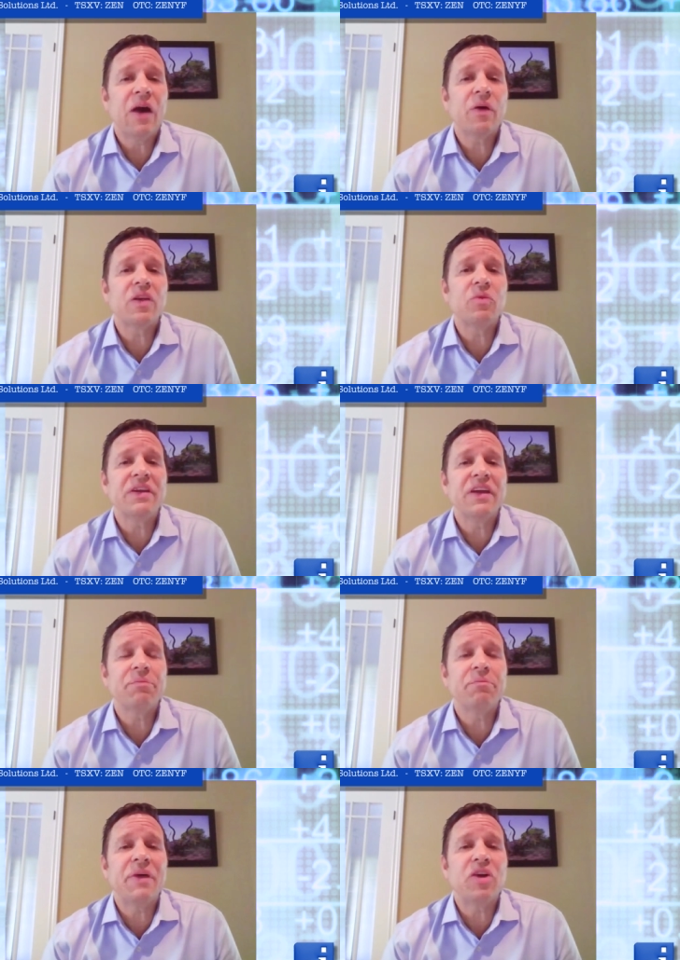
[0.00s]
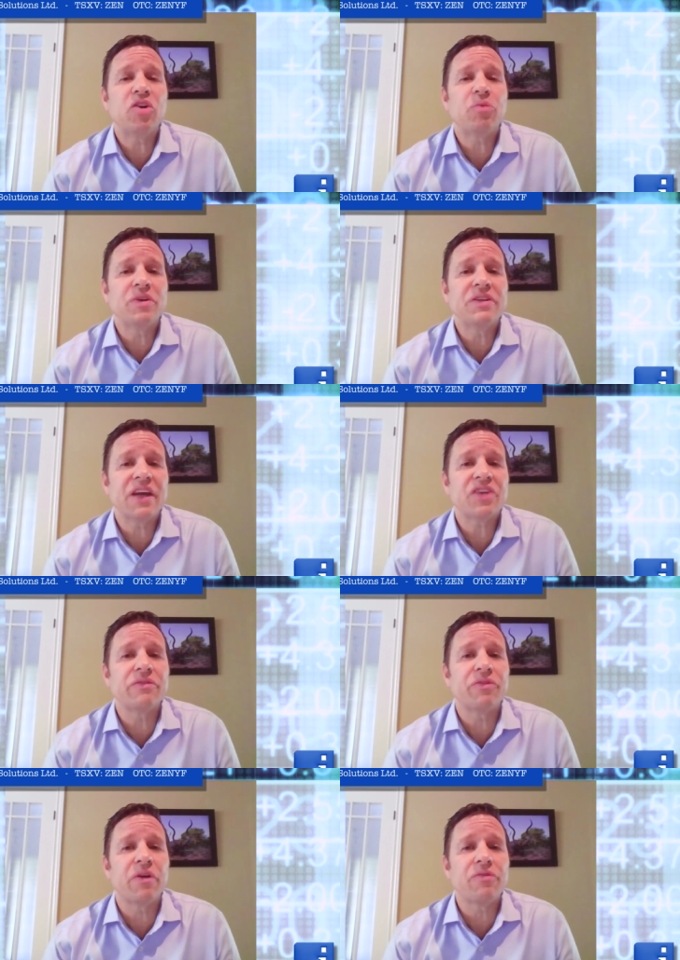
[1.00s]
How can we get better
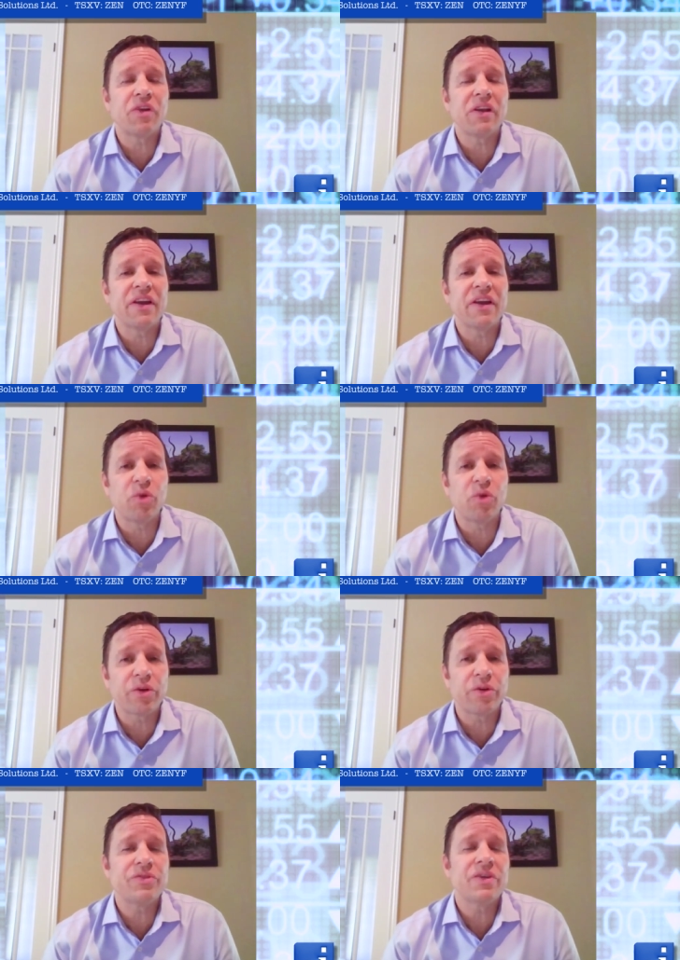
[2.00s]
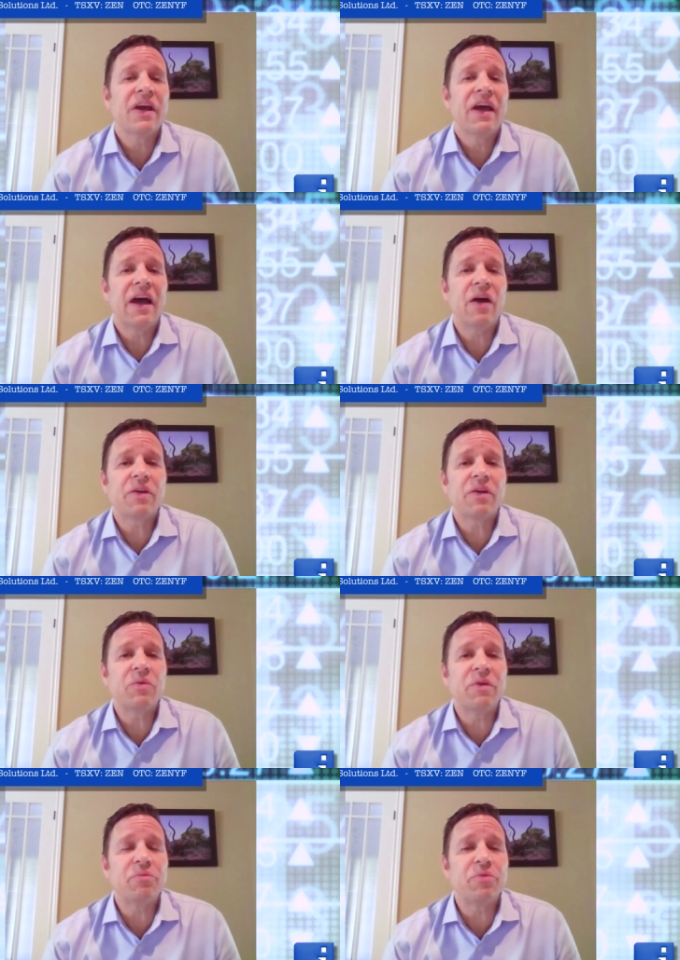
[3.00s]
protection for our frontline workers? How can
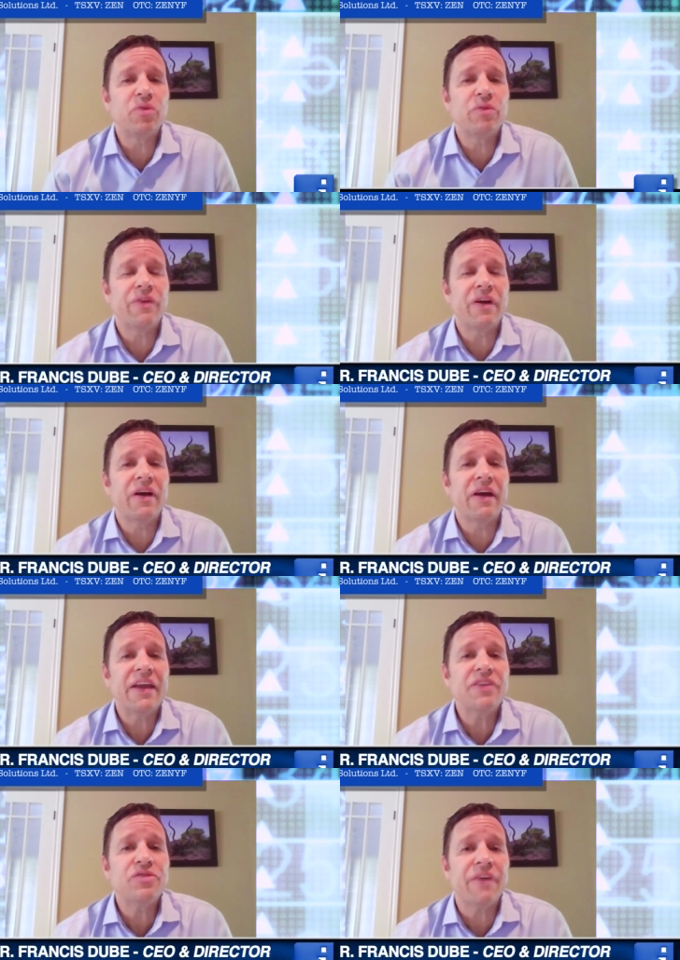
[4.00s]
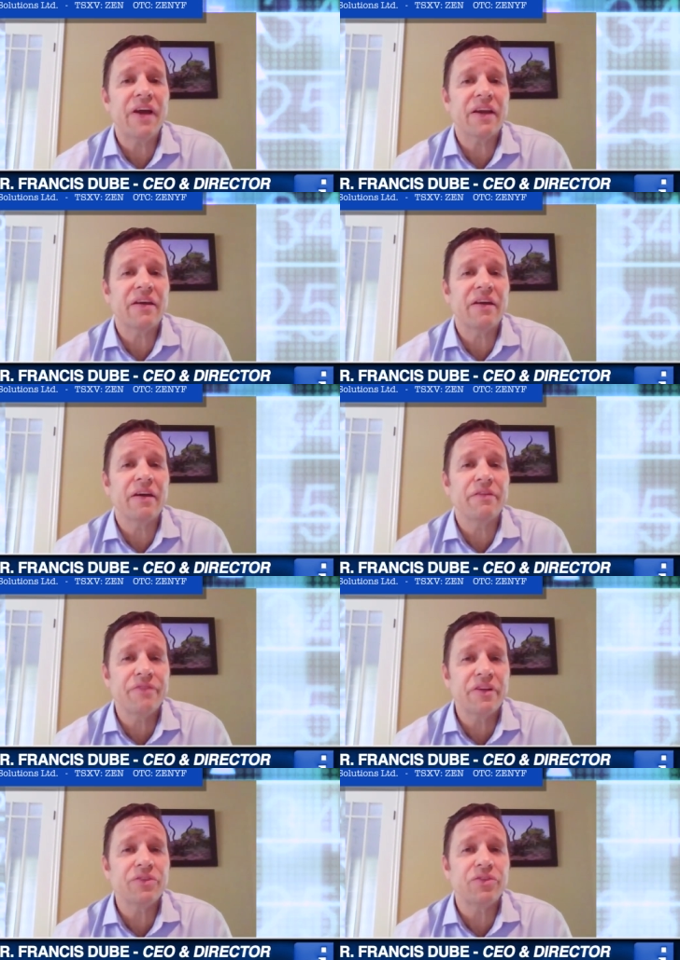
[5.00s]
we improve uh, H V A C uh,
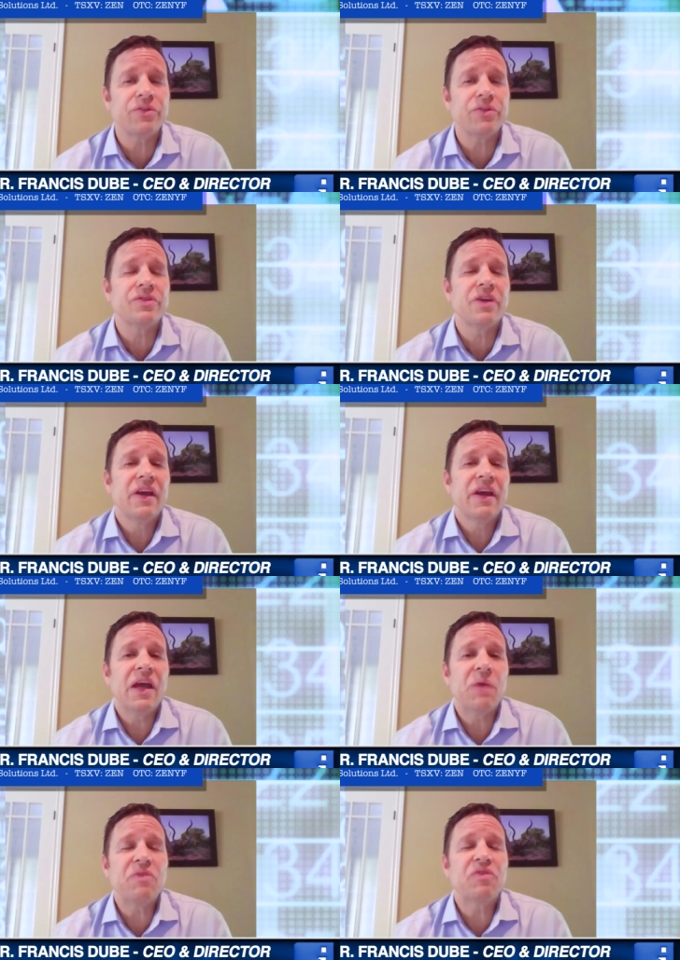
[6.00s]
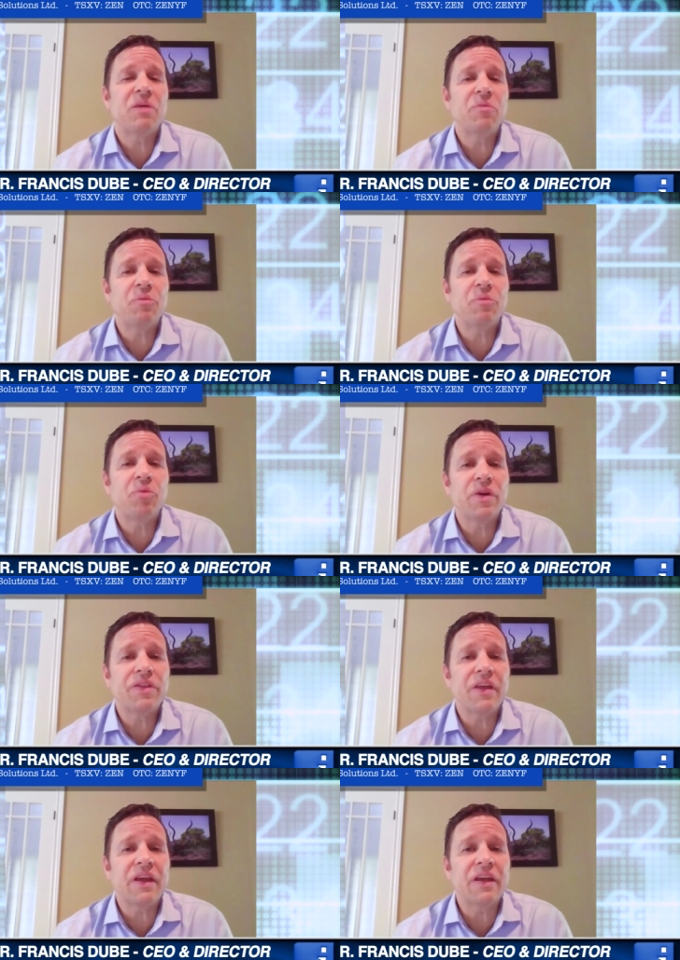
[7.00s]
filters? And we've come up
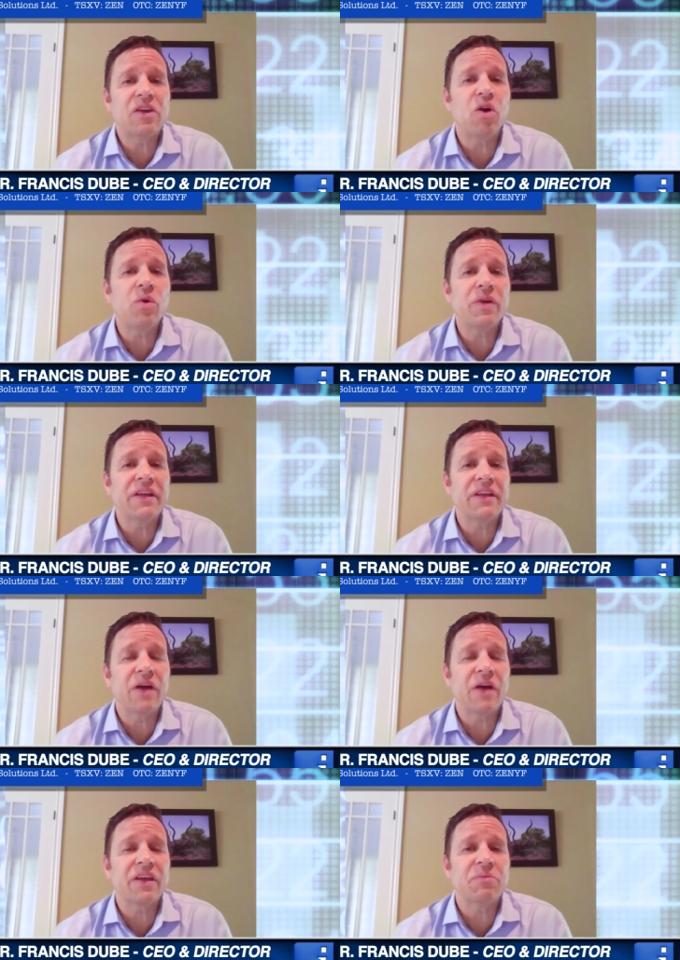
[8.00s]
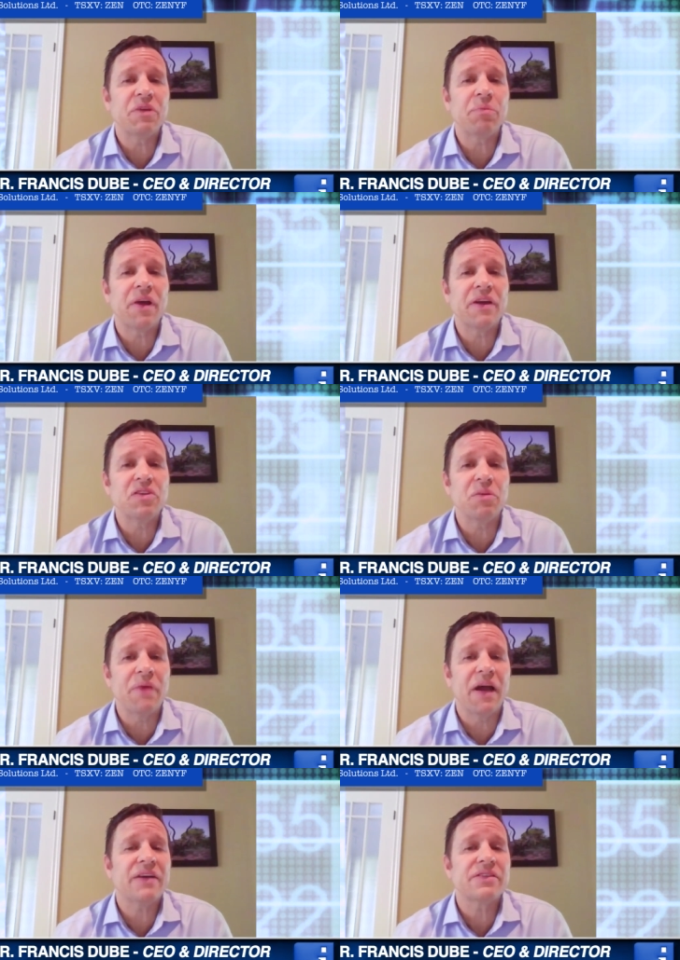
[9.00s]
with a coating now that can be applied to
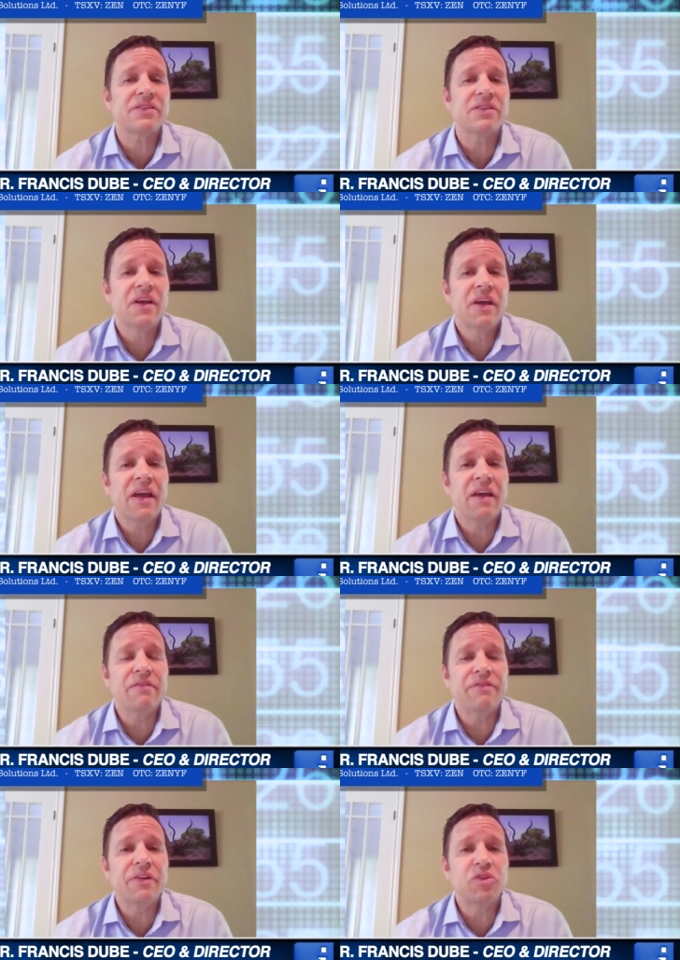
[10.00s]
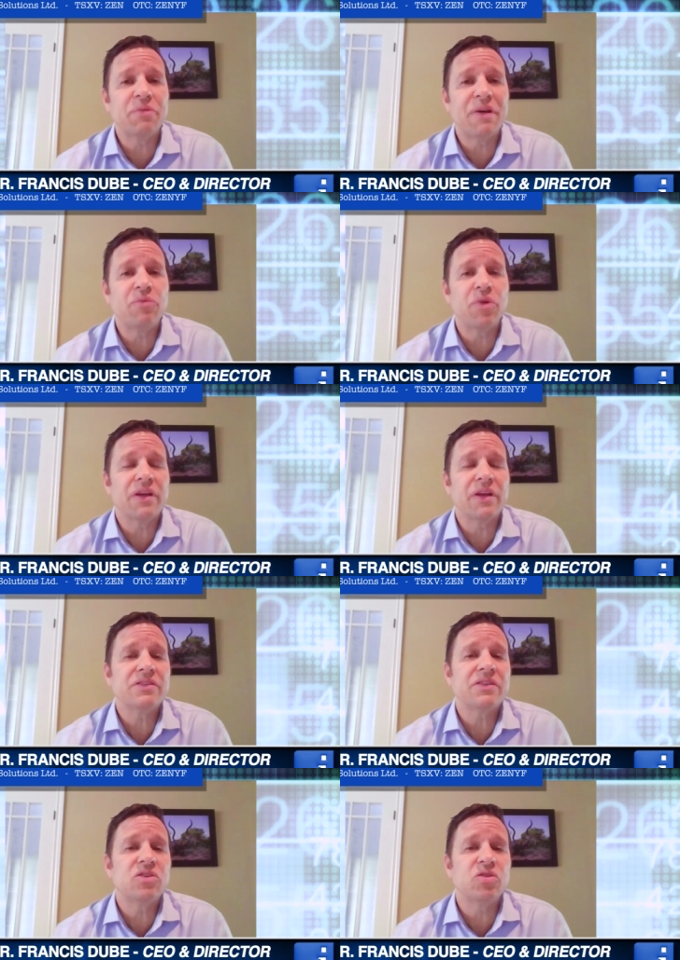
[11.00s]
masks and filter
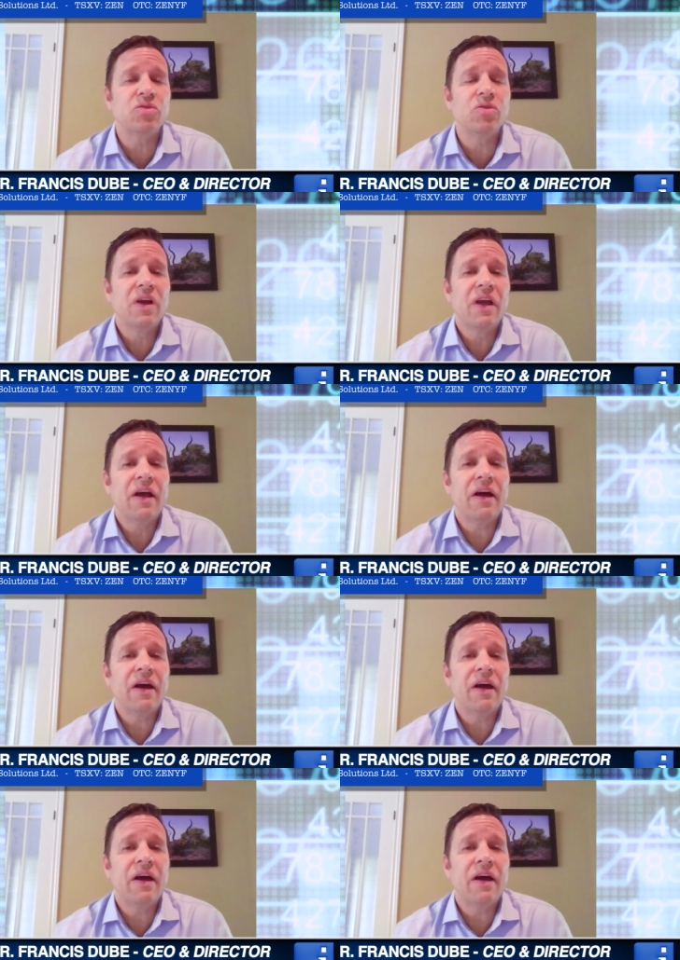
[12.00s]
membranes to